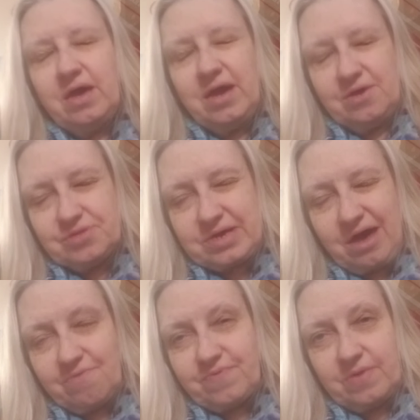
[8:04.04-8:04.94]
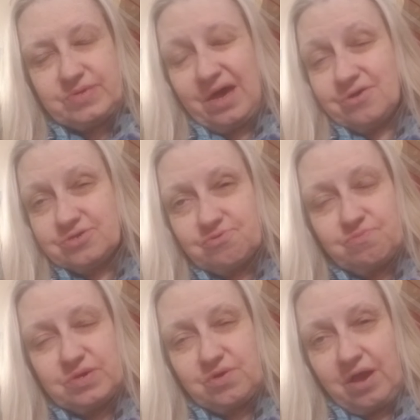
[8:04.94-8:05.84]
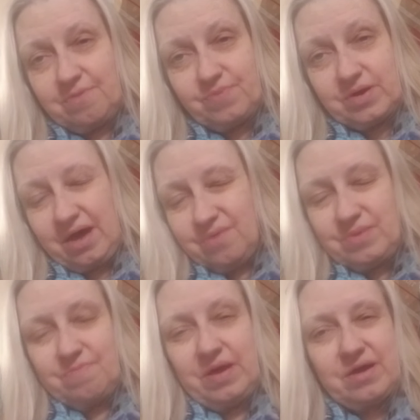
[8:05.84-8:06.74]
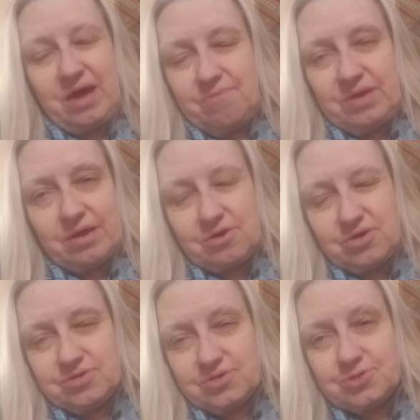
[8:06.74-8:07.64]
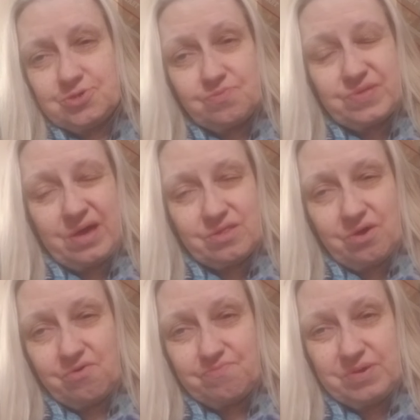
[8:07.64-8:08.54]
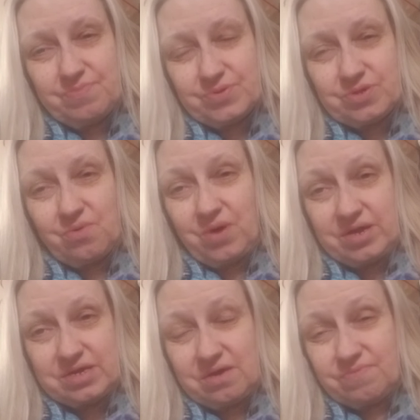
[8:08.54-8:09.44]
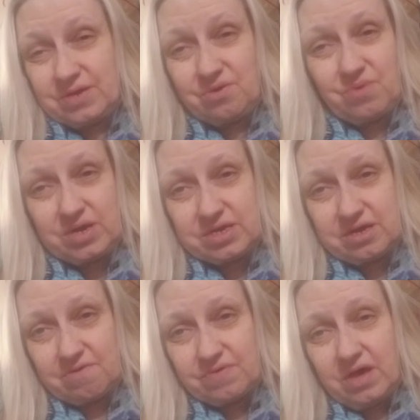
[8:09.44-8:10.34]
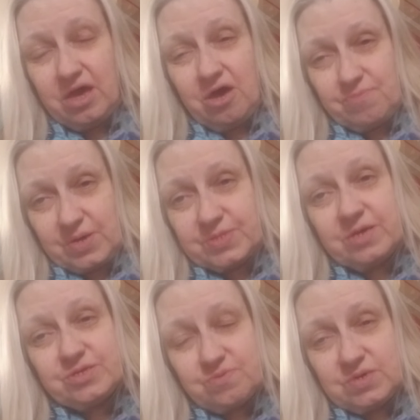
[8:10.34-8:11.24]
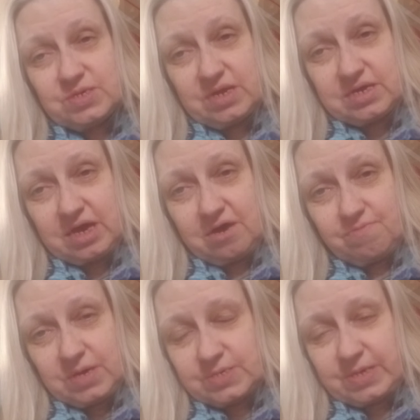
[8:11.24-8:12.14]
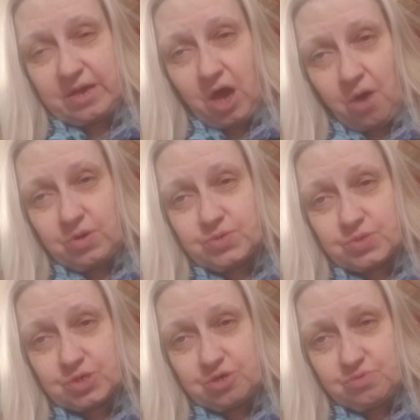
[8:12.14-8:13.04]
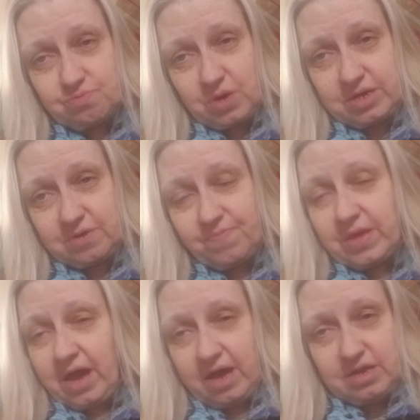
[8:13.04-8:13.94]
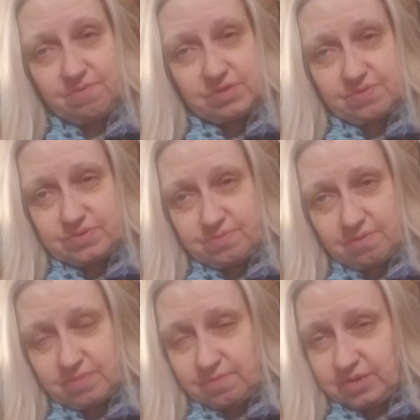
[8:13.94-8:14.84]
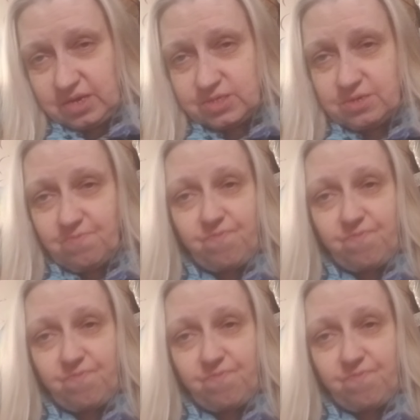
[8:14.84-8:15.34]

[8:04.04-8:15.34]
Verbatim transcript: in the count $5, it would be great. But I'm, I'm not, I'm not going to stoop that low. If people don't want to give, they don't want to give. But that's the reason I gave, because I always was good with money. I never lived above my means.